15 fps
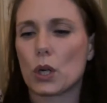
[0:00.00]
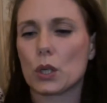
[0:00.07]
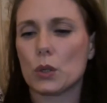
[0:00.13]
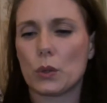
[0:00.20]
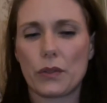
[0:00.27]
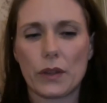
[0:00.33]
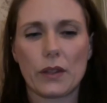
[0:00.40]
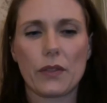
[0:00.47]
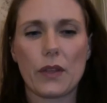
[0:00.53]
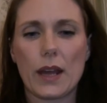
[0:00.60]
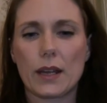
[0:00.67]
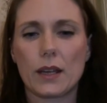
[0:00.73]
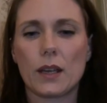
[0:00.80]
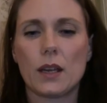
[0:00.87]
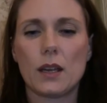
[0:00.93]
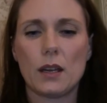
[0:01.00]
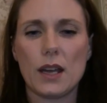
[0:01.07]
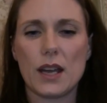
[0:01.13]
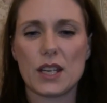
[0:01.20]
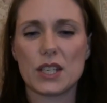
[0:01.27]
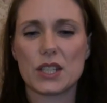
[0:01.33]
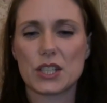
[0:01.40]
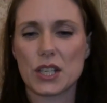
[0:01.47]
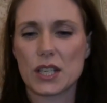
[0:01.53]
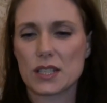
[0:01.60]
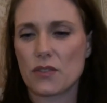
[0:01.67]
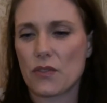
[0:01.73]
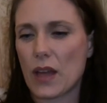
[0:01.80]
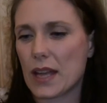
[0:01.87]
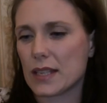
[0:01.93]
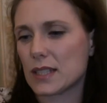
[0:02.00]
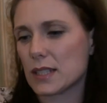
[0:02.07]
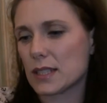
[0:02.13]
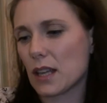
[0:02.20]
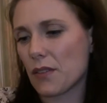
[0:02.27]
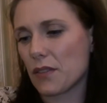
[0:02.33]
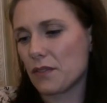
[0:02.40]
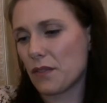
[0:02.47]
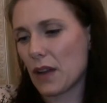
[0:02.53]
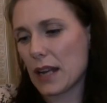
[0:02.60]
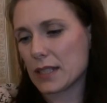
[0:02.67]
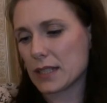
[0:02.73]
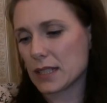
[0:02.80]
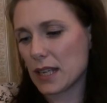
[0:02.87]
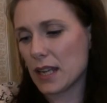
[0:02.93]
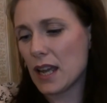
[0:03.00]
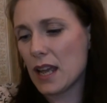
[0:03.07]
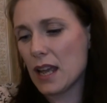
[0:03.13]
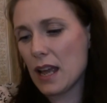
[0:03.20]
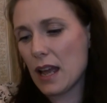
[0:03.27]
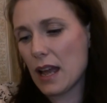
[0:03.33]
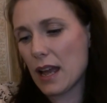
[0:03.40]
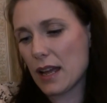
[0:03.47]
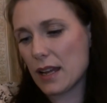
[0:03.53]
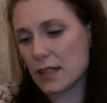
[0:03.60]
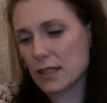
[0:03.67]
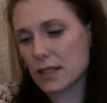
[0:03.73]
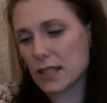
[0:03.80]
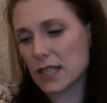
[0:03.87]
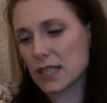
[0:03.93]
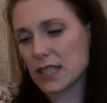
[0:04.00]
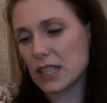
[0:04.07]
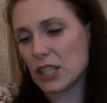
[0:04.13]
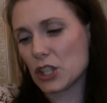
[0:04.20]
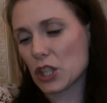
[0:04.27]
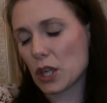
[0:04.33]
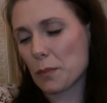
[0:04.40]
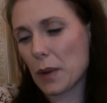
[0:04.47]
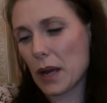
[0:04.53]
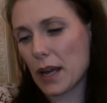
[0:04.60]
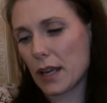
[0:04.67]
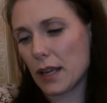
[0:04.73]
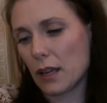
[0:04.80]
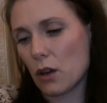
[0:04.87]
clothing thing. It is just this. It's nothing fancy. It is this t-shirt by